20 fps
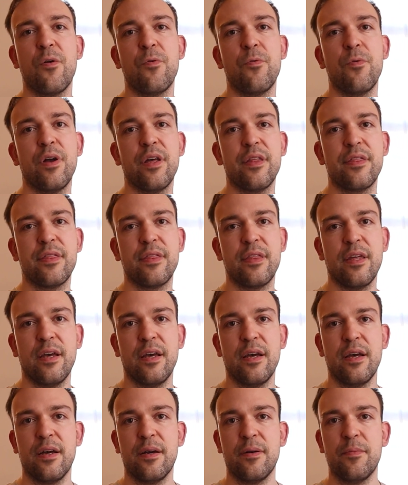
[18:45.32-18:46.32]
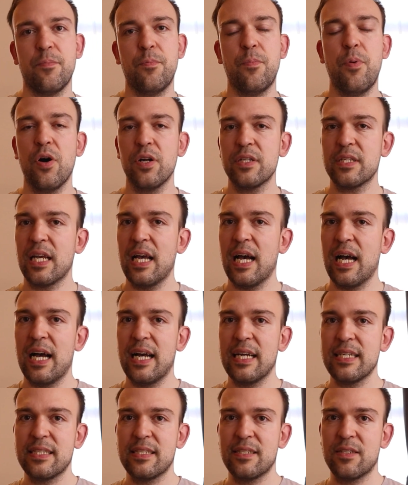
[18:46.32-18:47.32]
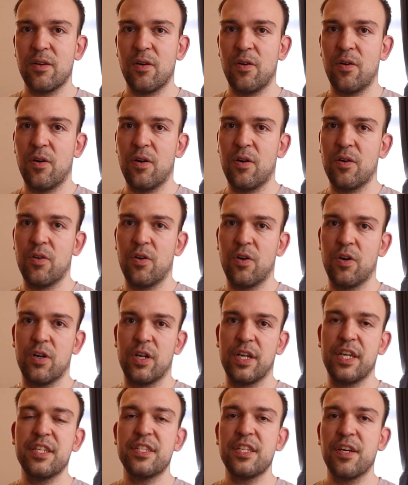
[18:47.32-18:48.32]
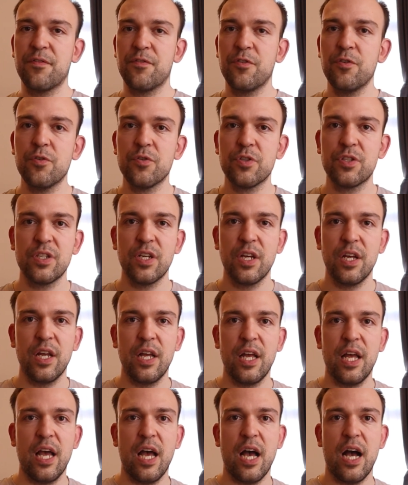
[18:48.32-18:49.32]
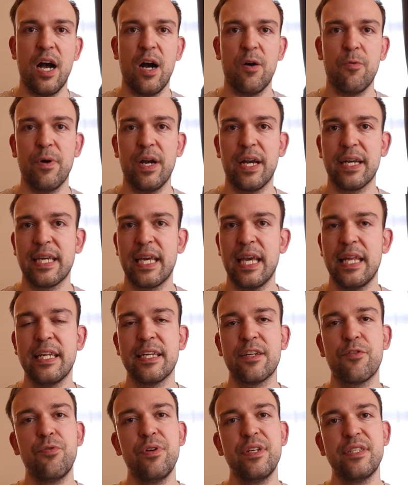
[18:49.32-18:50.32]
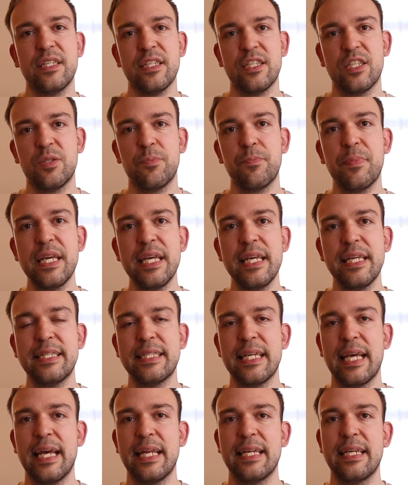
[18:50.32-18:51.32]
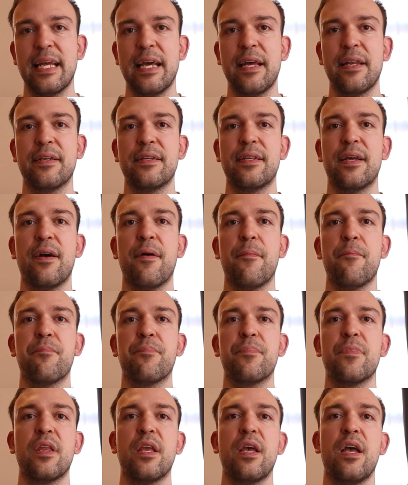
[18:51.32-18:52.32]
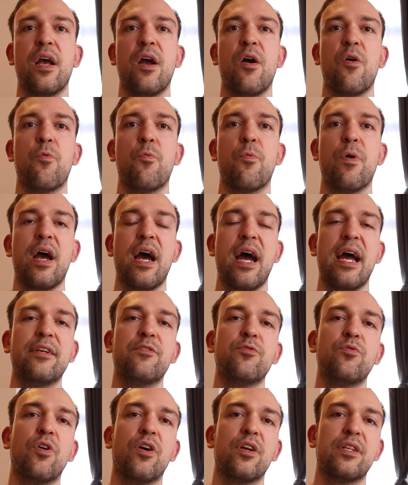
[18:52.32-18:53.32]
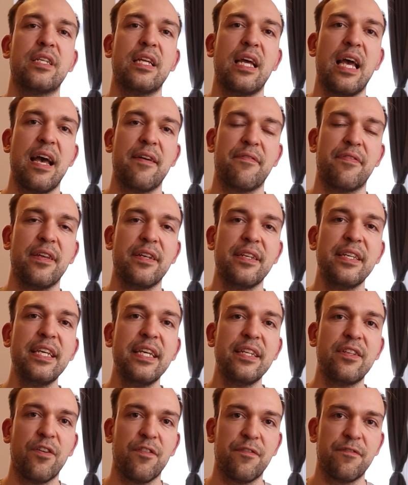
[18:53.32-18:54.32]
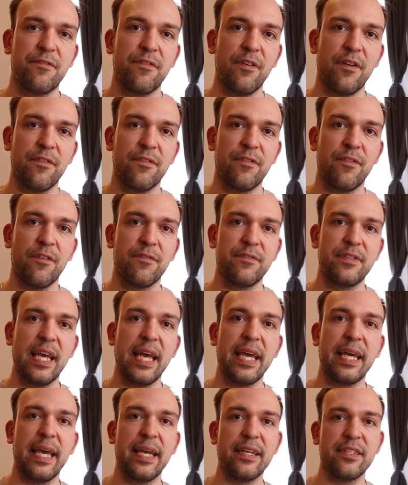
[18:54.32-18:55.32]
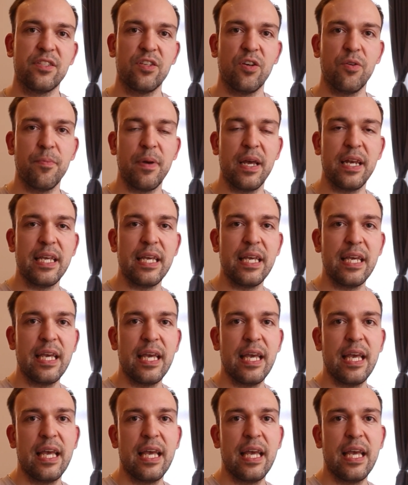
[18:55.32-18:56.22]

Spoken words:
with podcasts or interviews where I can increase the speed and where I do not have the need of taking so many